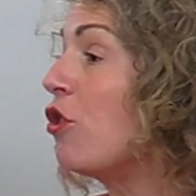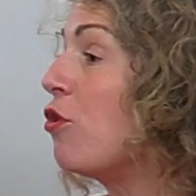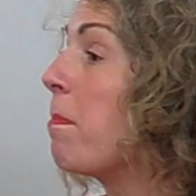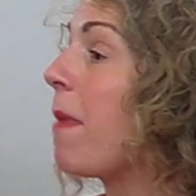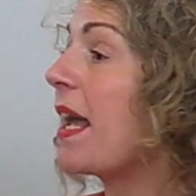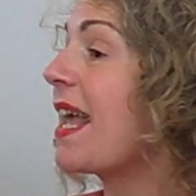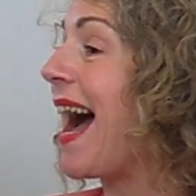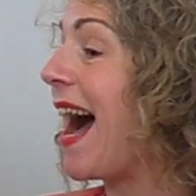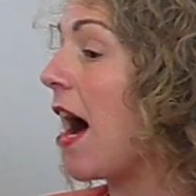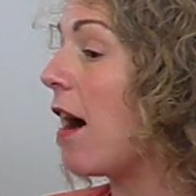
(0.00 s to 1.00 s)
You might
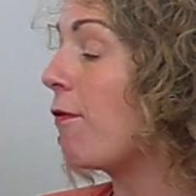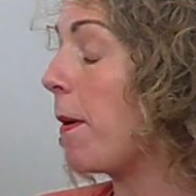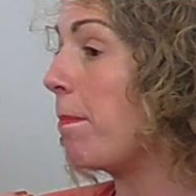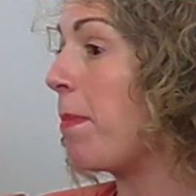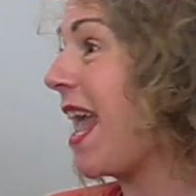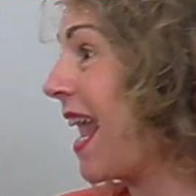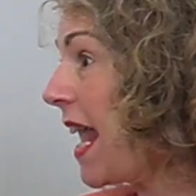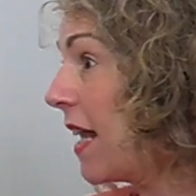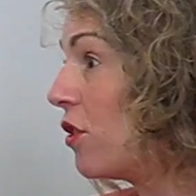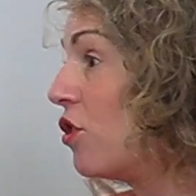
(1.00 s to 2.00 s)
have
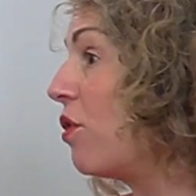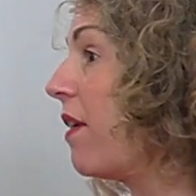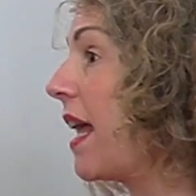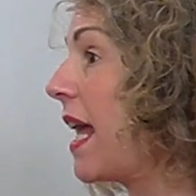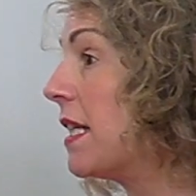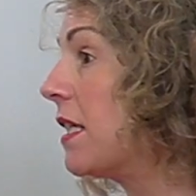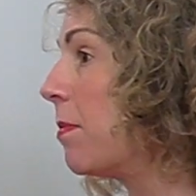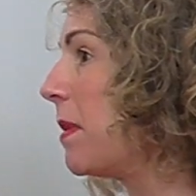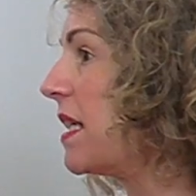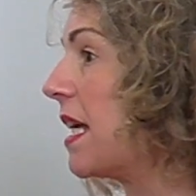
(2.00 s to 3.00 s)
pain during
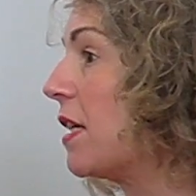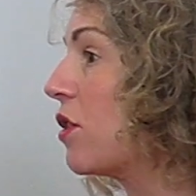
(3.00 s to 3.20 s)
intimacy,